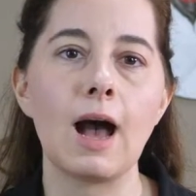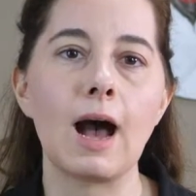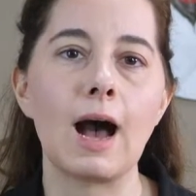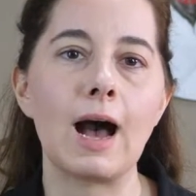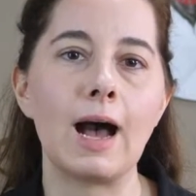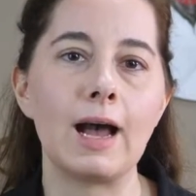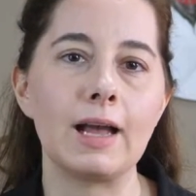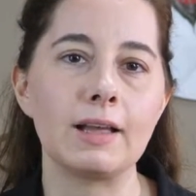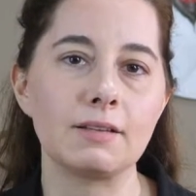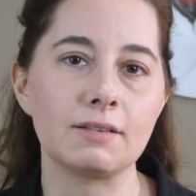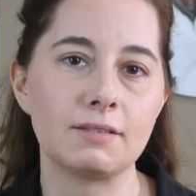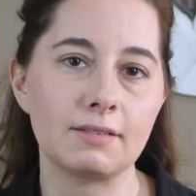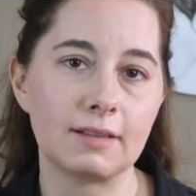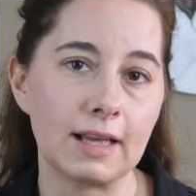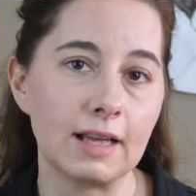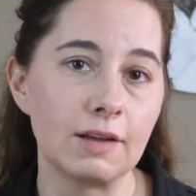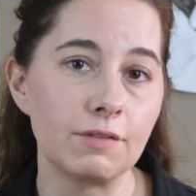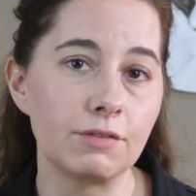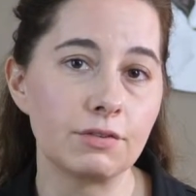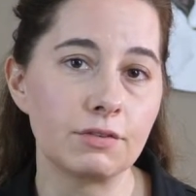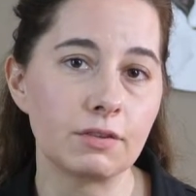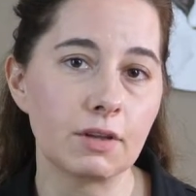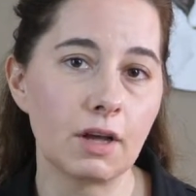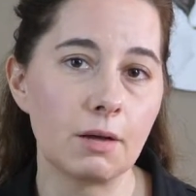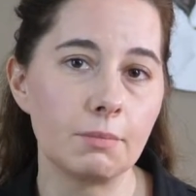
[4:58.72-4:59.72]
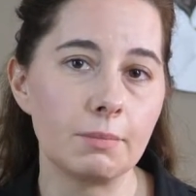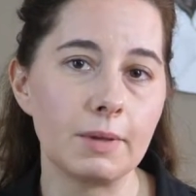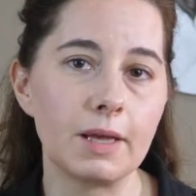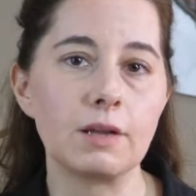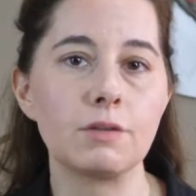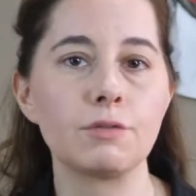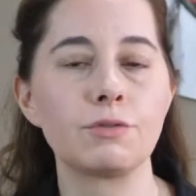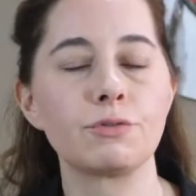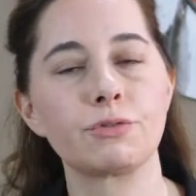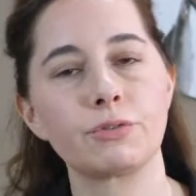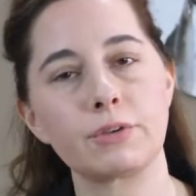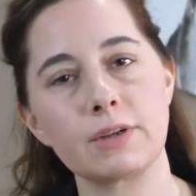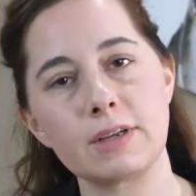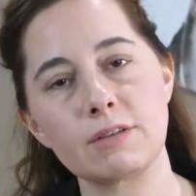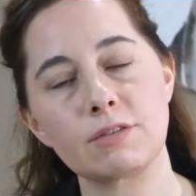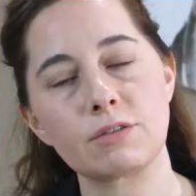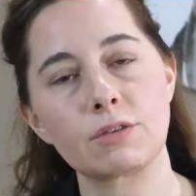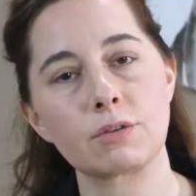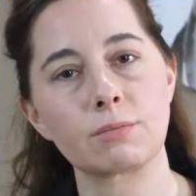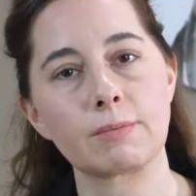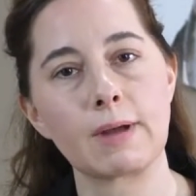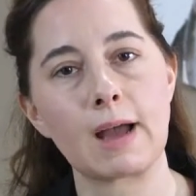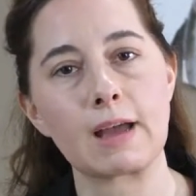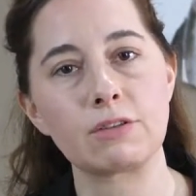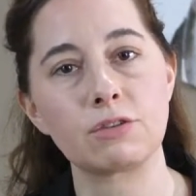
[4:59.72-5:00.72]
I save some and freeze
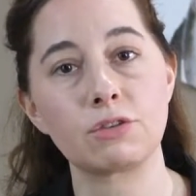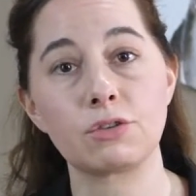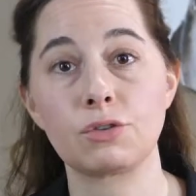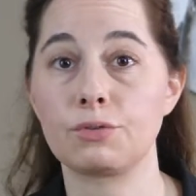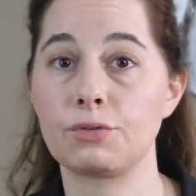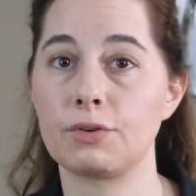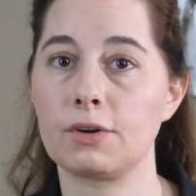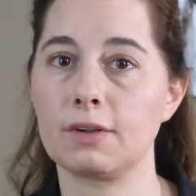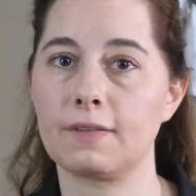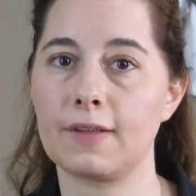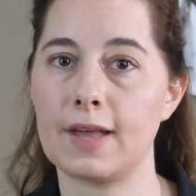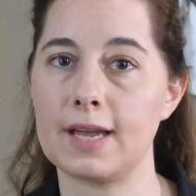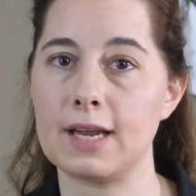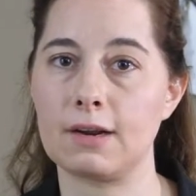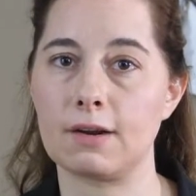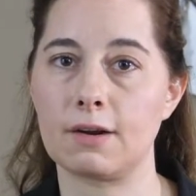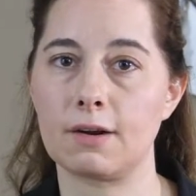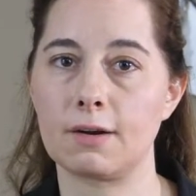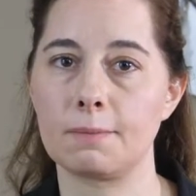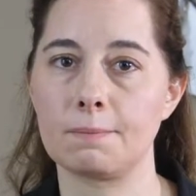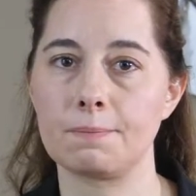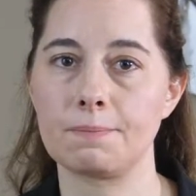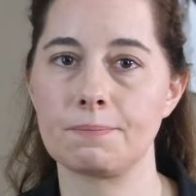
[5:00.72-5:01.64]
the rest for later.